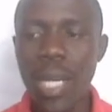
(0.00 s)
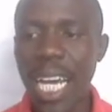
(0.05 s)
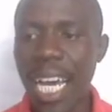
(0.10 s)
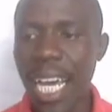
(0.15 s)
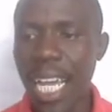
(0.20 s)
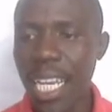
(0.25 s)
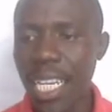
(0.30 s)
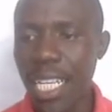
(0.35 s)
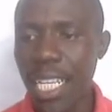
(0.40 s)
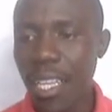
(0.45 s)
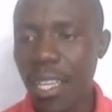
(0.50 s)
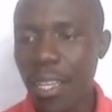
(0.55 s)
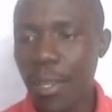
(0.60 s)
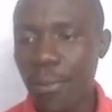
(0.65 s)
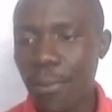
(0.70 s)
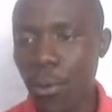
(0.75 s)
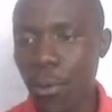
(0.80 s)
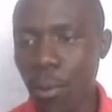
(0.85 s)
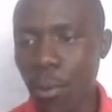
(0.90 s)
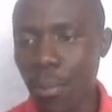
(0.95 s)
and
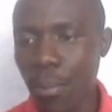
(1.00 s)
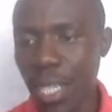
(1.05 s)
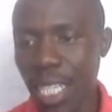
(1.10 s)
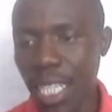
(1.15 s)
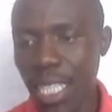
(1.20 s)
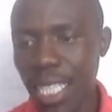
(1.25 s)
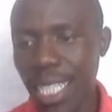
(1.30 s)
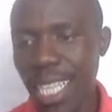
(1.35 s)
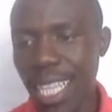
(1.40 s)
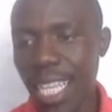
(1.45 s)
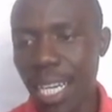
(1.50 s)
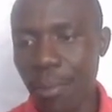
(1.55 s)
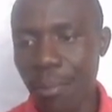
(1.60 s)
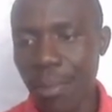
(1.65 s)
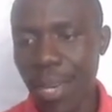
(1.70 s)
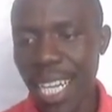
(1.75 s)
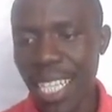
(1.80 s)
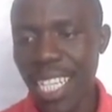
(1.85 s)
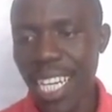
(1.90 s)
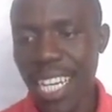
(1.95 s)
complete the
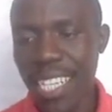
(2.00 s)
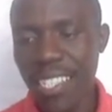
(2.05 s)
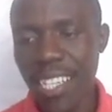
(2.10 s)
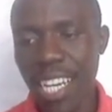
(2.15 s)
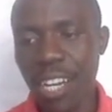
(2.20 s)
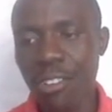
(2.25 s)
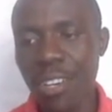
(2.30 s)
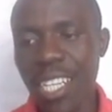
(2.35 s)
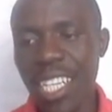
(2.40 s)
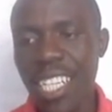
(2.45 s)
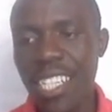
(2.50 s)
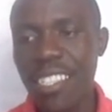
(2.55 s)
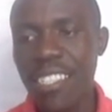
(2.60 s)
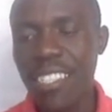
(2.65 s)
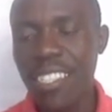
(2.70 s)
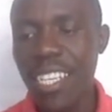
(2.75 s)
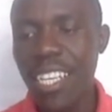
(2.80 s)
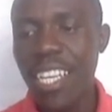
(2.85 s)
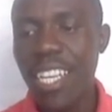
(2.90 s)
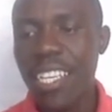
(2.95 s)
merge as our next
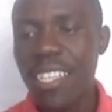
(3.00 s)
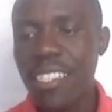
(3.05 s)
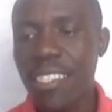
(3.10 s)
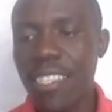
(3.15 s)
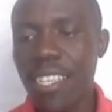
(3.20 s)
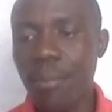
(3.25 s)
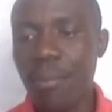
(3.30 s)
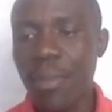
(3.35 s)
step.